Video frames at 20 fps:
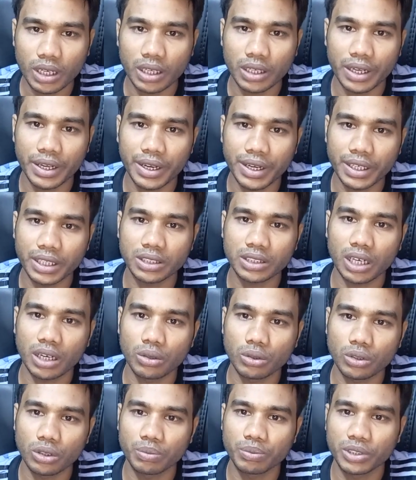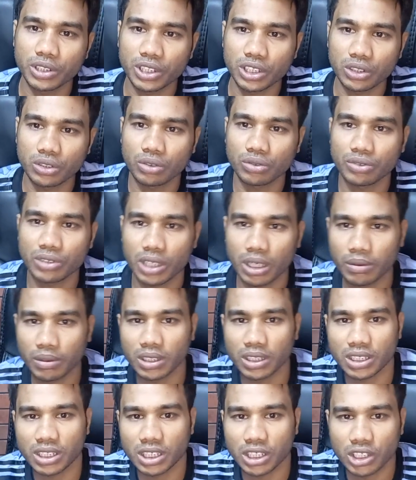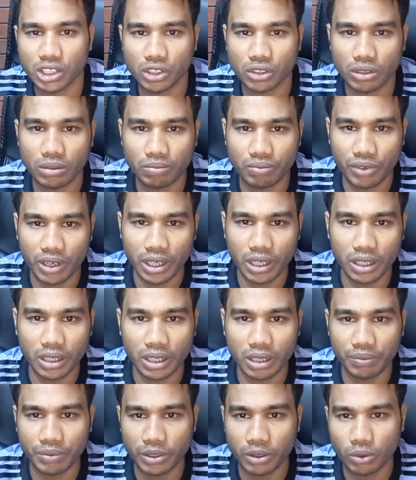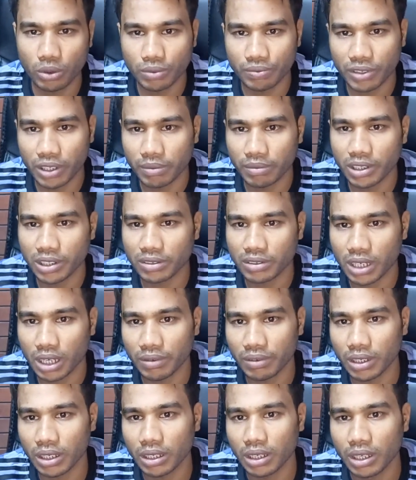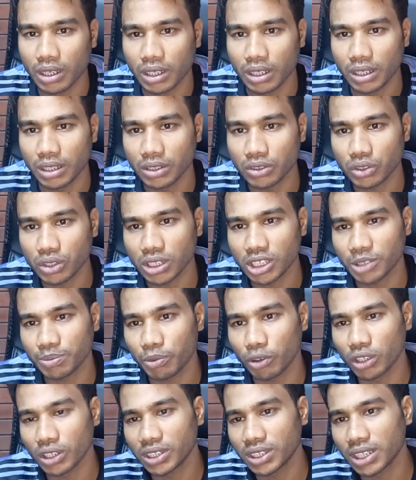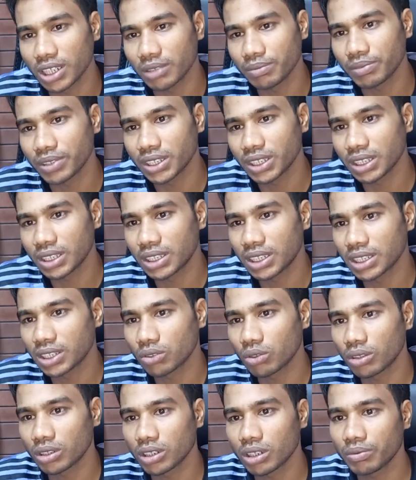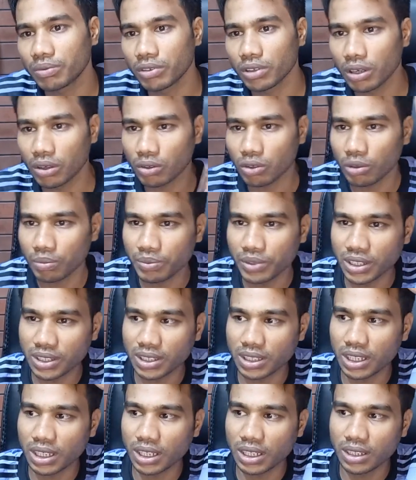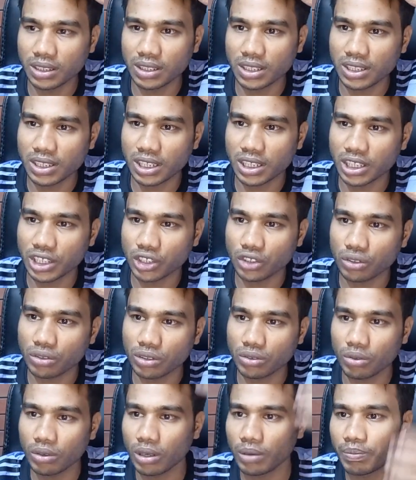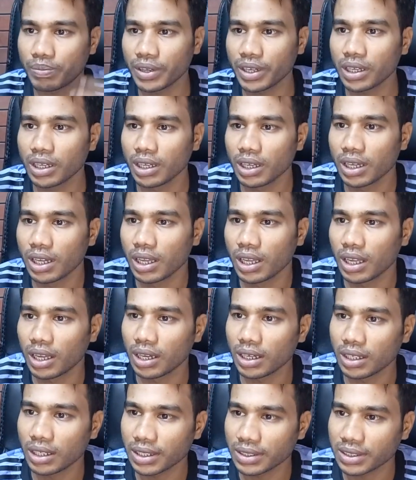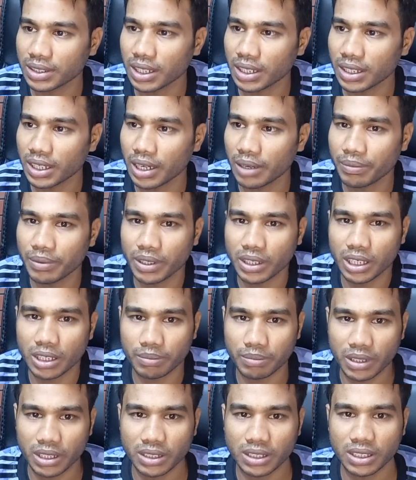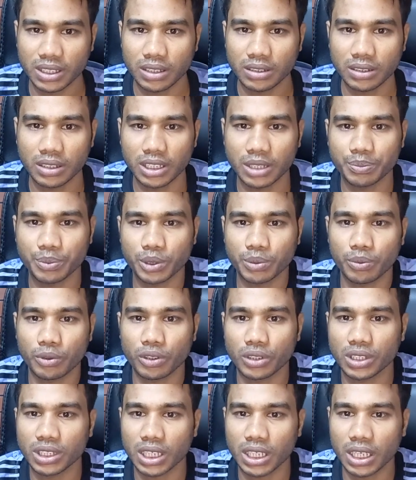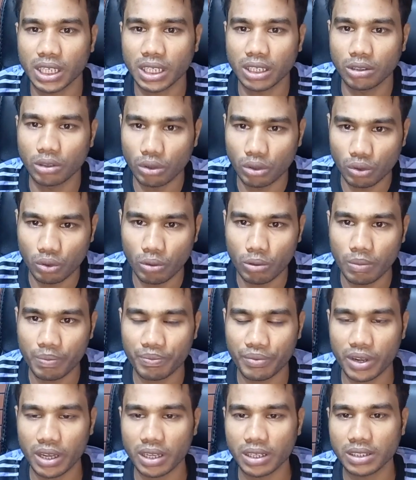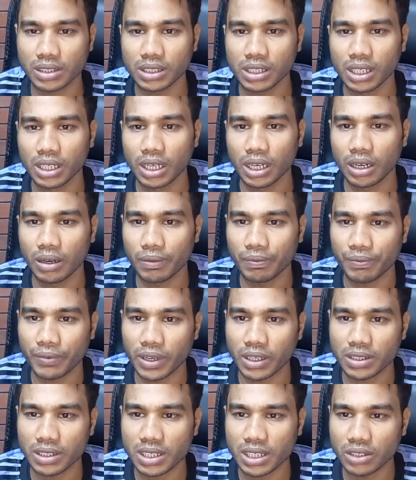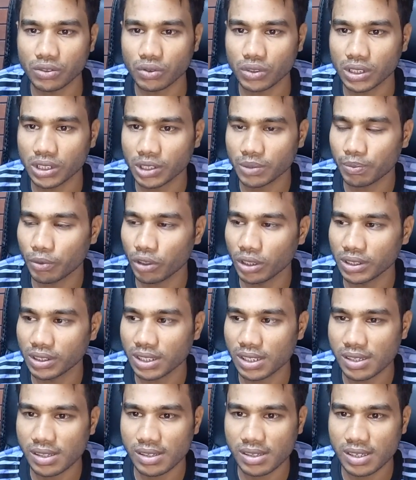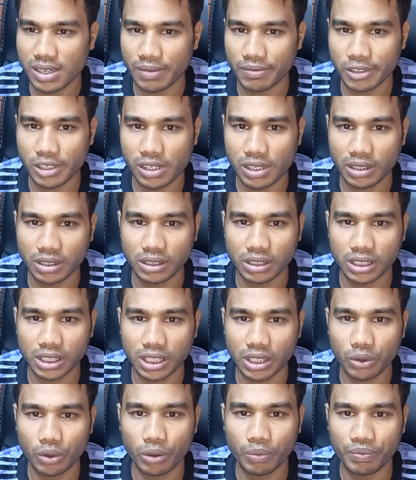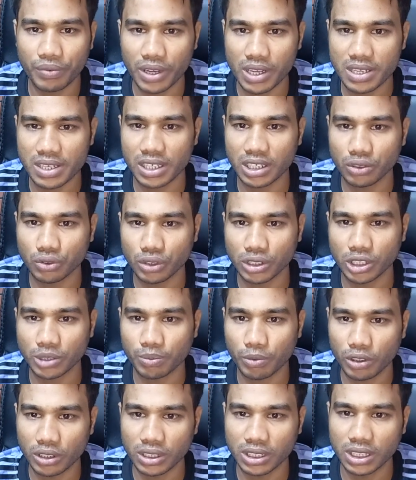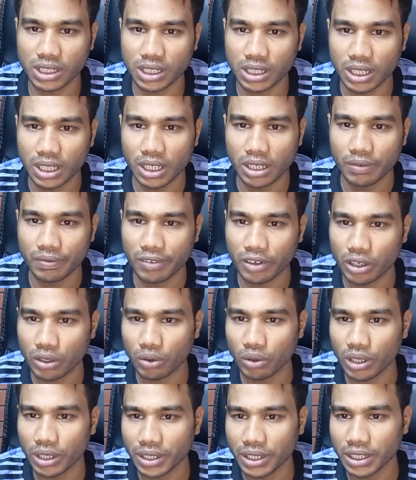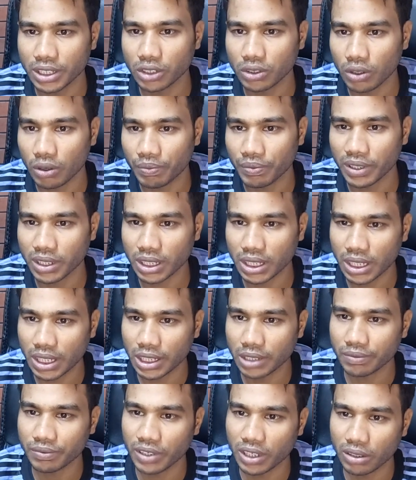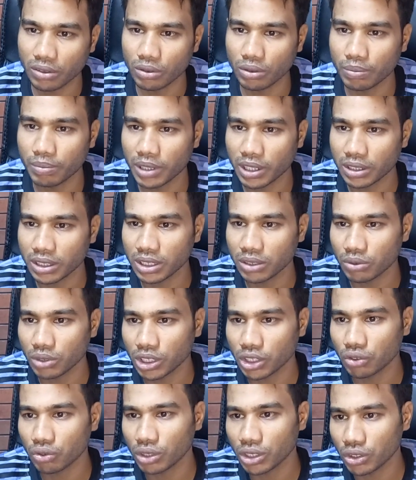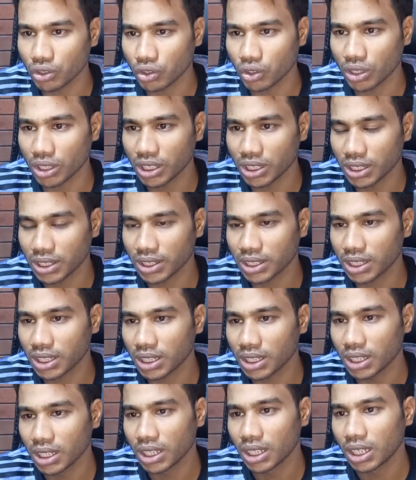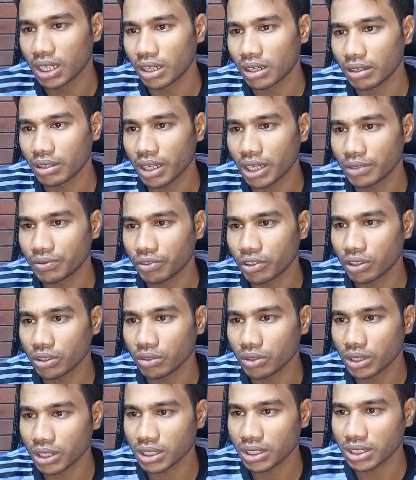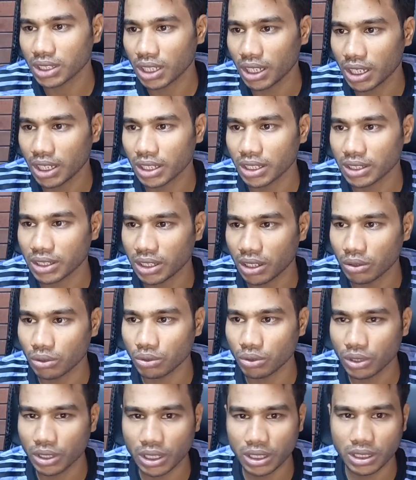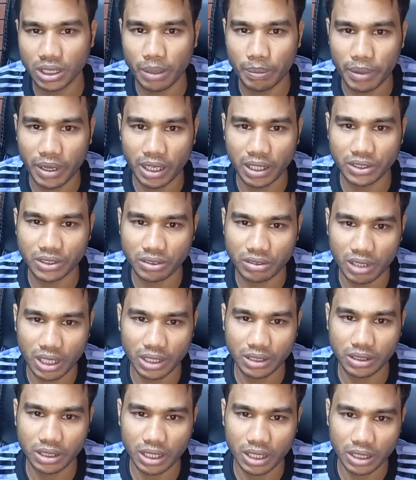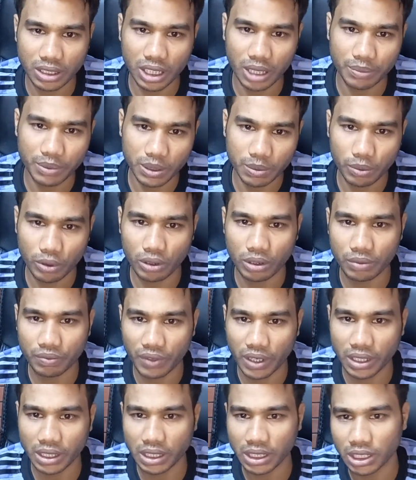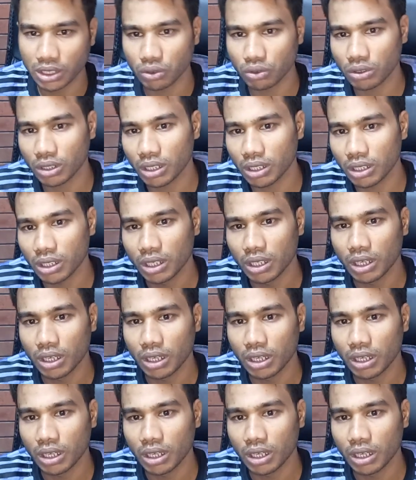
a great out of the season travel destination fire up a good family travel insurance policy and visit this wonderful out of this uh, destination you will pay less and have an advanced tips for checking your low price a uh, priced entrance policy insufficient. A low priced entrance policy for a holiday is often dead value, but you need to ensure it is uh, right for your needs. Here's how to get the balance right. Uh, types for finding a uh,